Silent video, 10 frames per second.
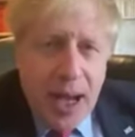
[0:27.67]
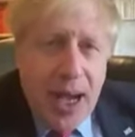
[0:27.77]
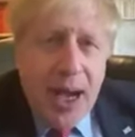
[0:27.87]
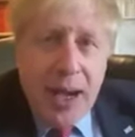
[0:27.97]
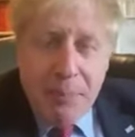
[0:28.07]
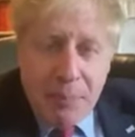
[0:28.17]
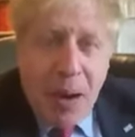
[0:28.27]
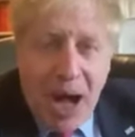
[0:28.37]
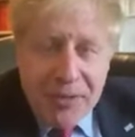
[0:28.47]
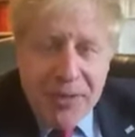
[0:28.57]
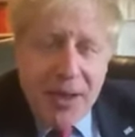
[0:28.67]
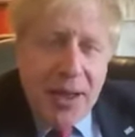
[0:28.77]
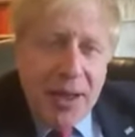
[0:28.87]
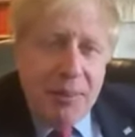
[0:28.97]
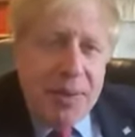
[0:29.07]
Uh, but
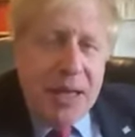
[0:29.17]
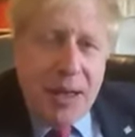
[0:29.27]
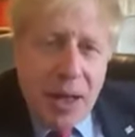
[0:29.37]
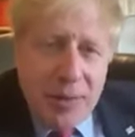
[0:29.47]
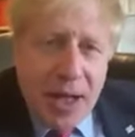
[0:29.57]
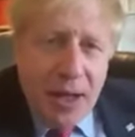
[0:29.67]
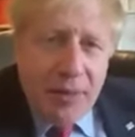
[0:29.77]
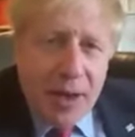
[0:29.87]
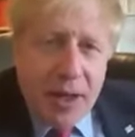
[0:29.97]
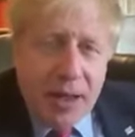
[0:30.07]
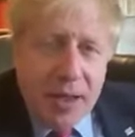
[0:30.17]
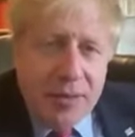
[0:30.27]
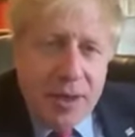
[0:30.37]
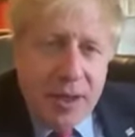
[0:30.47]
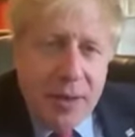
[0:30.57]
be in no doubt that I can
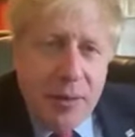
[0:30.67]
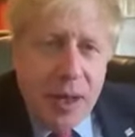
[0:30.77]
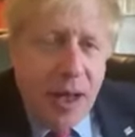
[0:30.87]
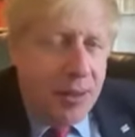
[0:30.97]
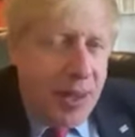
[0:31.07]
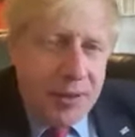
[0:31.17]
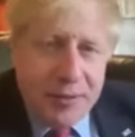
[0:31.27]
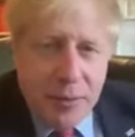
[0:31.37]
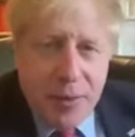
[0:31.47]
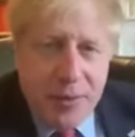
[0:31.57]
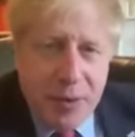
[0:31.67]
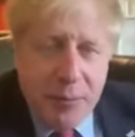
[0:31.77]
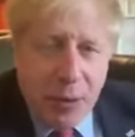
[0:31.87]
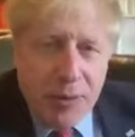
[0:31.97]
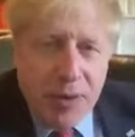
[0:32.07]
continue, uh, thanks to the wizardry
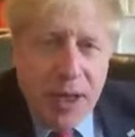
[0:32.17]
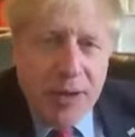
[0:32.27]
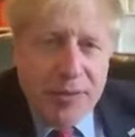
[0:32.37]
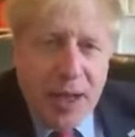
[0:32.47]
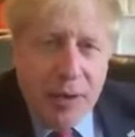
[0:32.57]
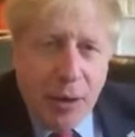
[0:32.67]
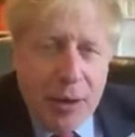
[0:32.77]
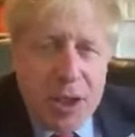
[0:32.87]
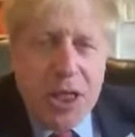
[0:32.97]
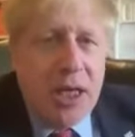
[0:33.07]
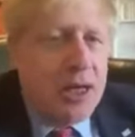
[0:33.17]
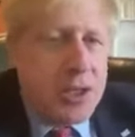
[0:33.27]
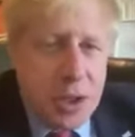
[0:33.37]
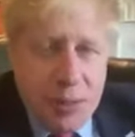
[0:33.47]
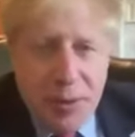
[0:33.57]
of modern technology,
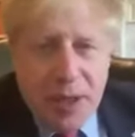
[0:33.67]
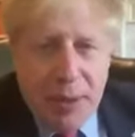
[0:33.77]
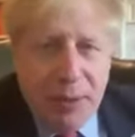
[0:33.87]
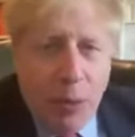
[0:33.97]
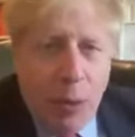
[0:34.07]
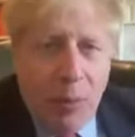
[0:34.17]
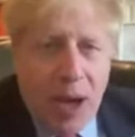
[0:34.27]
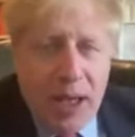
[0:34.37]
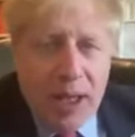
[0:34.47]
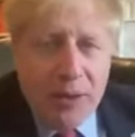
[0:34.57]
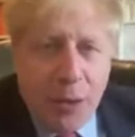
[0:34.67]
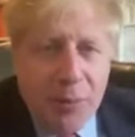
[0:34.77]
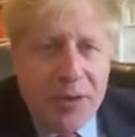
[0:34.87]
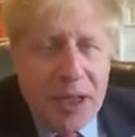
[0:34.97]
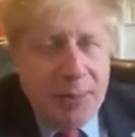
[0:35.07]
to communicate with all my
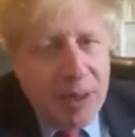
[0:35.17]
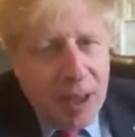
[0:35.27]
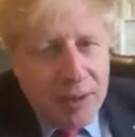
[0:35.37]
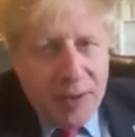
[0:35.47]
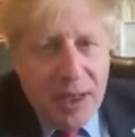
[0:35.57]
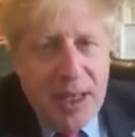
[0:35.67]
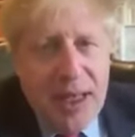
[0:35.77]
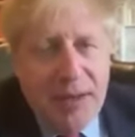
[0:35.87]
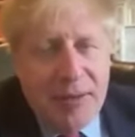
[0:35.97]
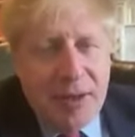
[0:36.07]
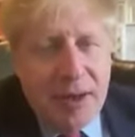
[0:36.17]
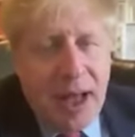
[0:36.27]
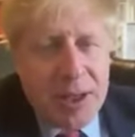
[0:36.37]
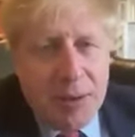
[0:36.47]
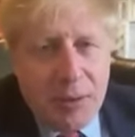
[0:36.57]
top team to lead the
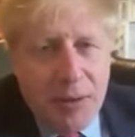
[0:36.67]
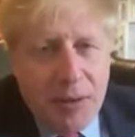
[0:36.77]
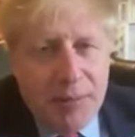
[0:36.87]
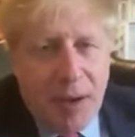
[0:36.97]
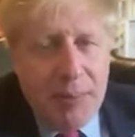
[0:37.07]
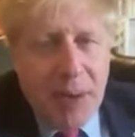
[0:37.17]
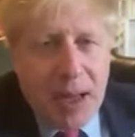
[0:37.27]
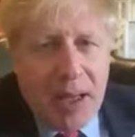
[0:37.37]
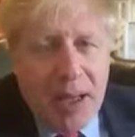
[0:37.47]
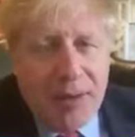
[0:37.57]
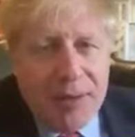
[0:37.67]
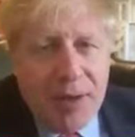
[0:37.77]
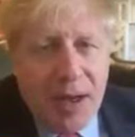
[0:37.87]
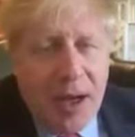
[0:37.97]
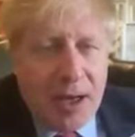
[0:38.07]
national fight back against
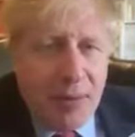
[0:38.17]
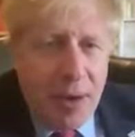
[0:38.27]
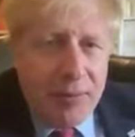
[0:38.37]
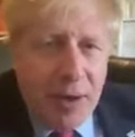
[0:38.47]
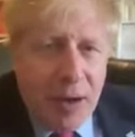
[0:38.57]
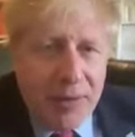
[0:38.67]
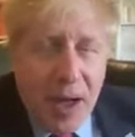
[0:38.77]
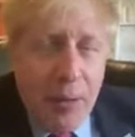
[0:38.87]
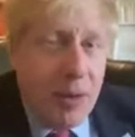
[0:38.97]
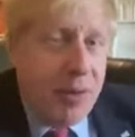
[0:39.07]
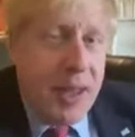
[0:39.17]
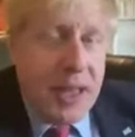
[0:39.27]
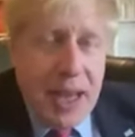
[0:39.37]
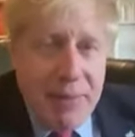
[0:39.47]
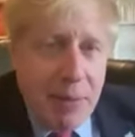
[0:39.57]
coronavirus. And I want to
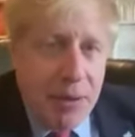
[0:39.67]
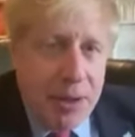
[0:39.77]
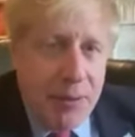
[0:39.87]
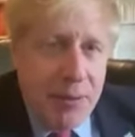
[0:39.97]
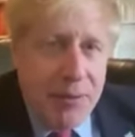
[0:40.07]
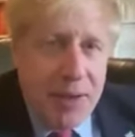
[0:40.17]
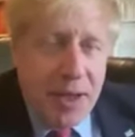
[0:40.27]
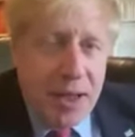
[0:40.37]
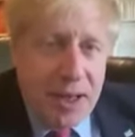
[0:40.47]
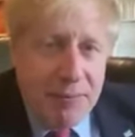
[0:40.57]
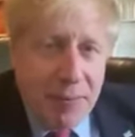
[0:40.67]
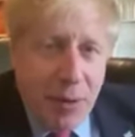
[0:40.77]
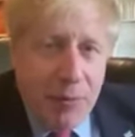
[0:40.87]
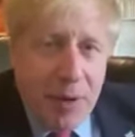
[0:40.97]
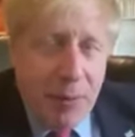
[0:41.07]
thank everybody who's
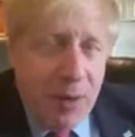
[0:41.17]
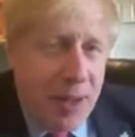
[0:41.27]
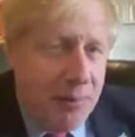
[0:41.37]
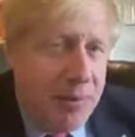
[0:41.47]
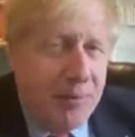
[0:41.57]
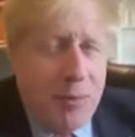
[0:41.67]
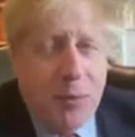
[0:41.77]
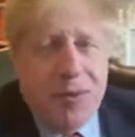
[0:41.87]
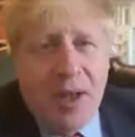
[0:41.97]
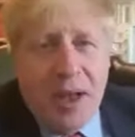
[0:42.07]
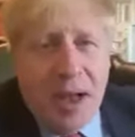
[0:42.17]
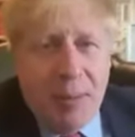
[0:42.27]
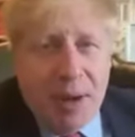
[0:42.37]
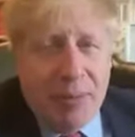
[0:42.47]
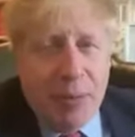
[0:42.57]
involved. I want to thank, but of course,
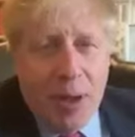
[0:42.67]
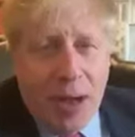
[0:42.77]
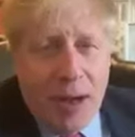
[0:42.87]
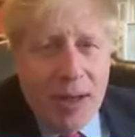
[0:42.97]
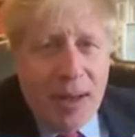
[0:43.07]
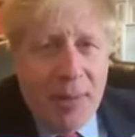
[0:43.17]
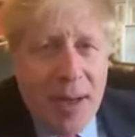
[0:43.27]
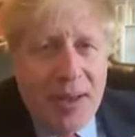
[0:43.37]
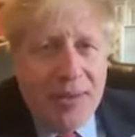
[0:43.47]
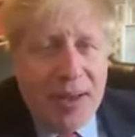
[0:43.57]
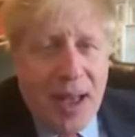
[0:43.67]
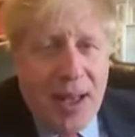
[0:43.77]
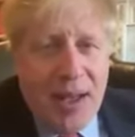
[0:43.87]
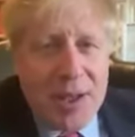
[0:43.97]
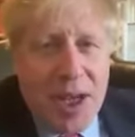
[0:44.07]
above all, our amazing
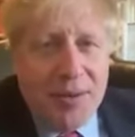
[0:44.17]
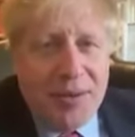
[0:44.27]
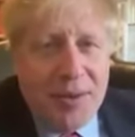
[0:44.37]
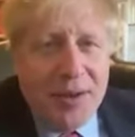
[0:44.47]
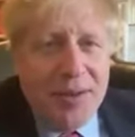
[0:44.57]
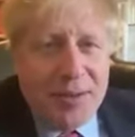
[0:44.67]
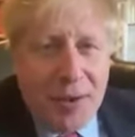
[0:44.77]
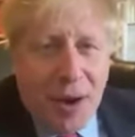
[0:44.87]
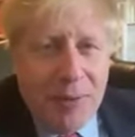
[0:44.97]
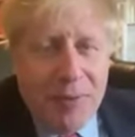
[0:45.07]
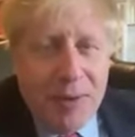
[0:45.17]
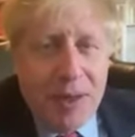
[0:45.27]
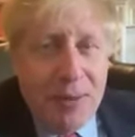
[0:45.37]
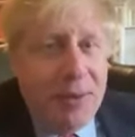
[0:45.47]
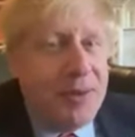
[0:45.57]
NHS staff. It,
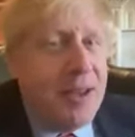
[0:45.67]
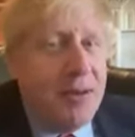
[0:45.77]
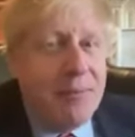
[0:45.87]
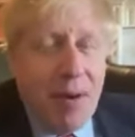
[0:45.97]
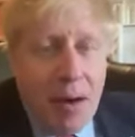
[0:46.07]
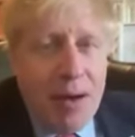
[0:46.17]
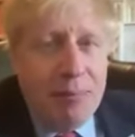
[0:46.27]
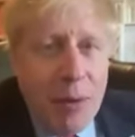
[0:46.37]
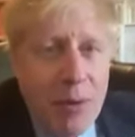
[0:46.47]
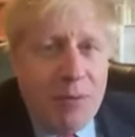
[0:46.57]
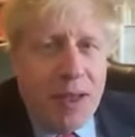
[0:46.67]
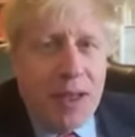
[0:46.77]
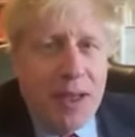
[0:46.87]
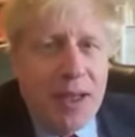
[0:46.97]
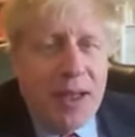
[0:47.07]
it was very
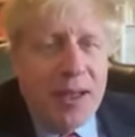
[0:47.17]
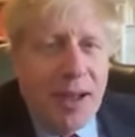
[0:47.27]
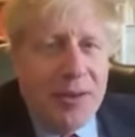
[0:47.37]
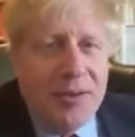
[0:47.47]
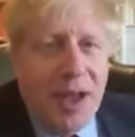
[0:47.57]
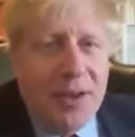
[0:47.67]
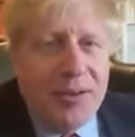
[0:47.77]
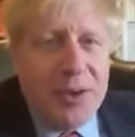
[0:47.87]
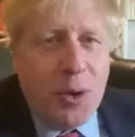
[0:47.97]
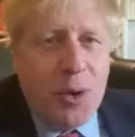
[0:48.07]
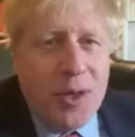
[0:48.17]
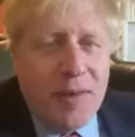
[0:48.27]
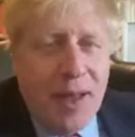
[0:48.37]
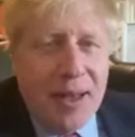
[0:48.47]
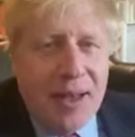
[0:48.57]
moving last night to join
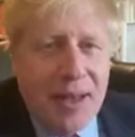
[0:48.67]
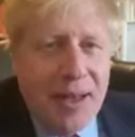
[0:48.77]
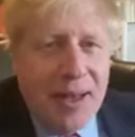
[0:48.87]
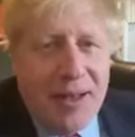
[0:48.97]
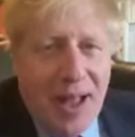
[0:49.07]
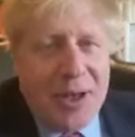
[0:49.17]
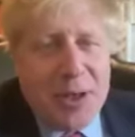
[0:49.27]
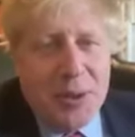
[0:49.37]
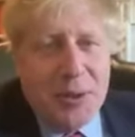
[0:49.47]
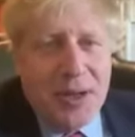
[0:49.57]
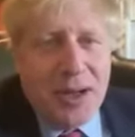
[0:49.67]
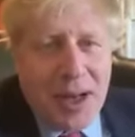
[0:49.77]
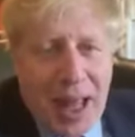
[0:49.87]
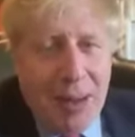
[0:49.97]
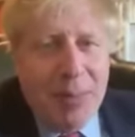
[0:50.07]
in that national
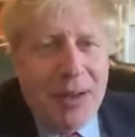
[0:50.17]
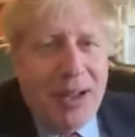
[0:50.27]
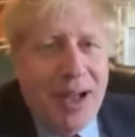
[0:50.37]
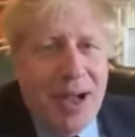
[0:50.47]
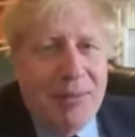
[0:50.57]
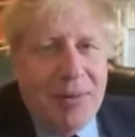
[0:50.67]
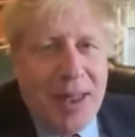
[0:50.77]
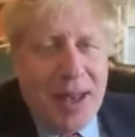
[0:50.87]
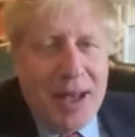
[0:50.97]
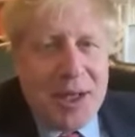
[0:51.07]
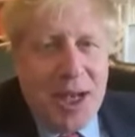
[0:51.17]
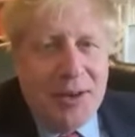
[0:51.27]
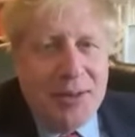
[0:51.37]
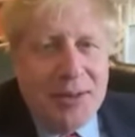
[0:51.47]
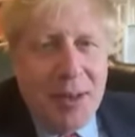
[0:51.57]
clap uh, for the
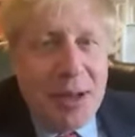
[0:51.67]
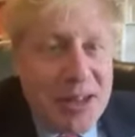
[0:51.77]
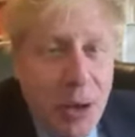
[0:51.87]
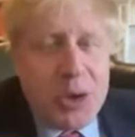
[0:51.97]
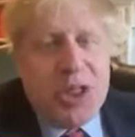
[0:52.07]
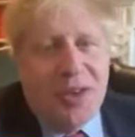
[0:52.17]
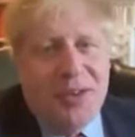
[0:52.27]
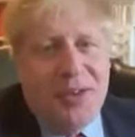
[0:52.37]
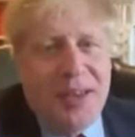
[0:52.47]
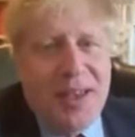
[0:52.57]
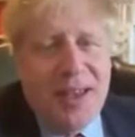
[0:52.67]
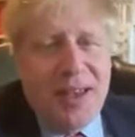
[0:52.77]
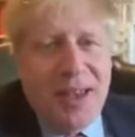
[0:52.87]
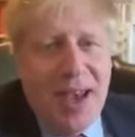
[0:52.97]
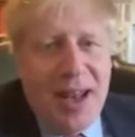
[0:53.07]
NHS. But it's not just the
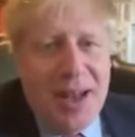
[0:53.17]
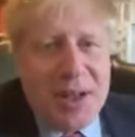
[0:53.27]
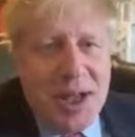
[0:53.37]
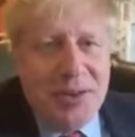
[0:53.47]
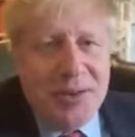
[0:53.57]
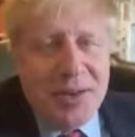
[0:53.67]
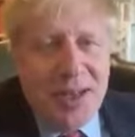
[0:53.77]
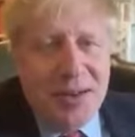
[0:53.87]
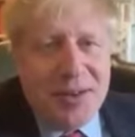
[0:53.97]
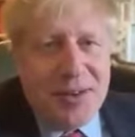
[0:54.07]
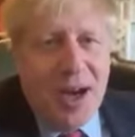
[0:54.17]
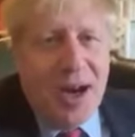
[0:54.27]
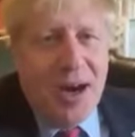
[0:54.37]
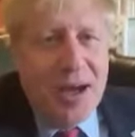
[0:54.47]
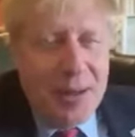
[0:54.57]
NHS, it's
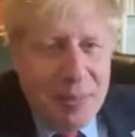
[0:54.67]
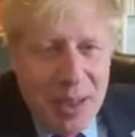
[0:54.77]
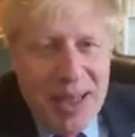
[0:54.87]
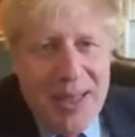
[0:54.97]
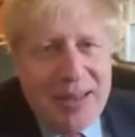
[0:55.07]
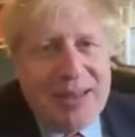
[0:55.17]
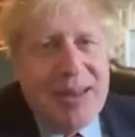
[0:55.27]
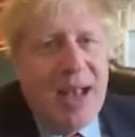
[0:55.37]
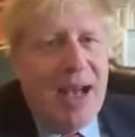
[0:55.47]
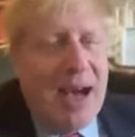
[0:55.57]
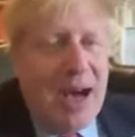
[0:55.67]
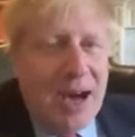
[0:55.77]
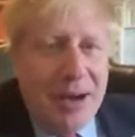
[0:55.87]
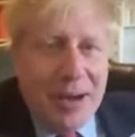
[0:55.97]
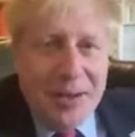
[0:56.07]
our police,
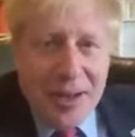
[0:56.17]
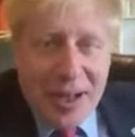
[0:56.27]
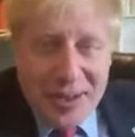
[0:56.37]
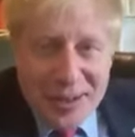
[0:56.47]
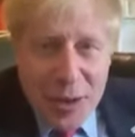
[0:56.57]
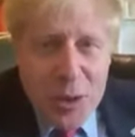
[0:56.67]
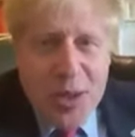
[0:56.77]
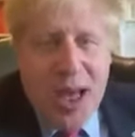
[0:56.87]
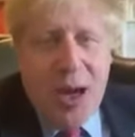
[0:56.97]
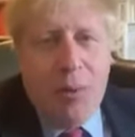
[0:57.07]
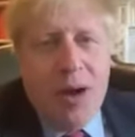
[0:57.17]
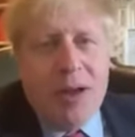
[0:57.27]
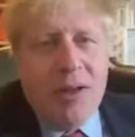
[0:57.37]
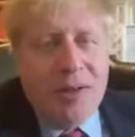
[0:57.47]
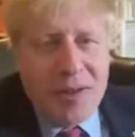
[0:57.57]
uh, uh, social care
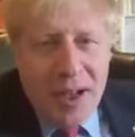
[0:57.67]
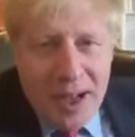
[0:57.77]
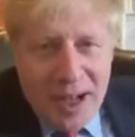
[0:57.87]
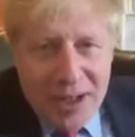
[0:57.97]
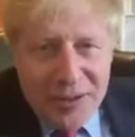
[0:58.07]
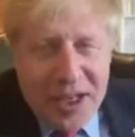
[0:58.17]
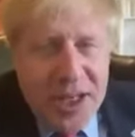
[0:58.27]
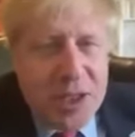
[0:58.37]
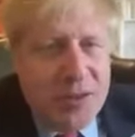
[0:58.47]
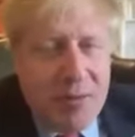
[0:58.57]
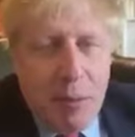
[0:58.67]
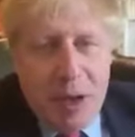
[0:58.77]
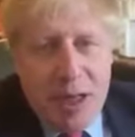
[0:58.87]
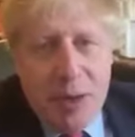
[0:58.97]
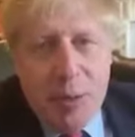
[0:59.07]
workers, uh, teachers,
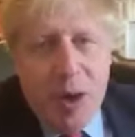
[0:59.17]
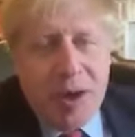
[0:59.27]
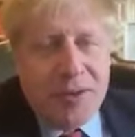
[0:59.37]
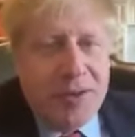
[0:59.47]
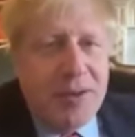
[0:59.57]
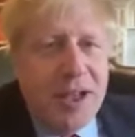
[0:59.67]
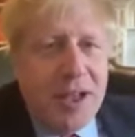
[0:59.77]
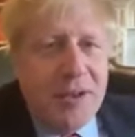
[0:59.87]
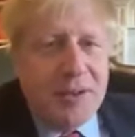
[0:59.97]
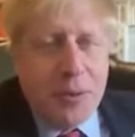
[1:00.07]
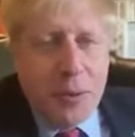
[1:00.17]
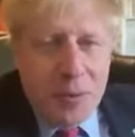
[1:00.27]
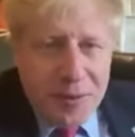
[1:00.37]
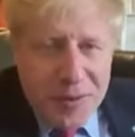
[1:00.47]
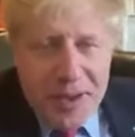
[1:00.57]
everybody who works in
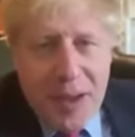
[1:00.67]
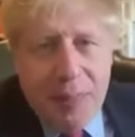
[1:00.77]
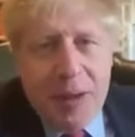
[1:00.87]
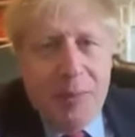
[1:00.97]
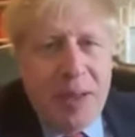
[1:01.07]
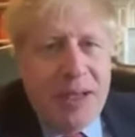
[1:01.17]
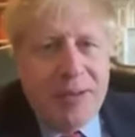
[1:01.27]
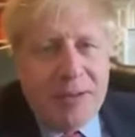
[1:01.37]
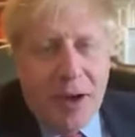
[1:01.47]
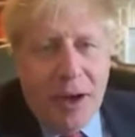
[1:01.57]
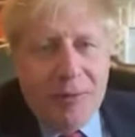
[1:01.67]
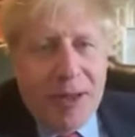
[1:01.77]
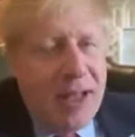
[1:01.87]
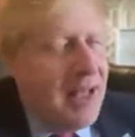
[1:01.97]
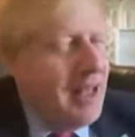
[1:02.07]
schools, the DWP
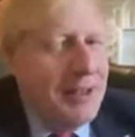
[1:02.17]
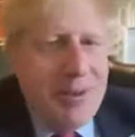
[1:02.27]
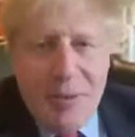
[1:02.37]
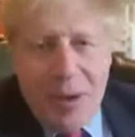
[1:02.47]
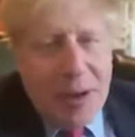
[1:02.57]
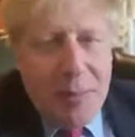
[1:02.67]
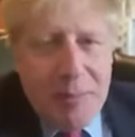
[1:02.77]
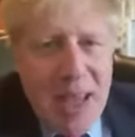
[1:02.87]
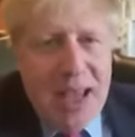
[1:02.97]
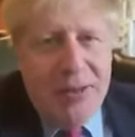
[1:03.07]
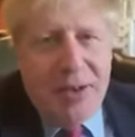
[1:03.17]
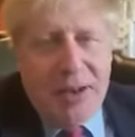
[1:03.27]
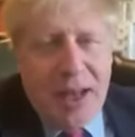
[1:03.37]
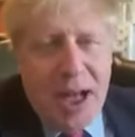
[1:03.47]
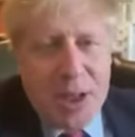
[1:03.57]
staff. Uh, an
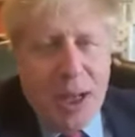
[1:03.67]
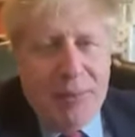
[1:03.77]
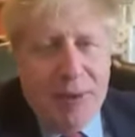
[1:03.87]
amazing national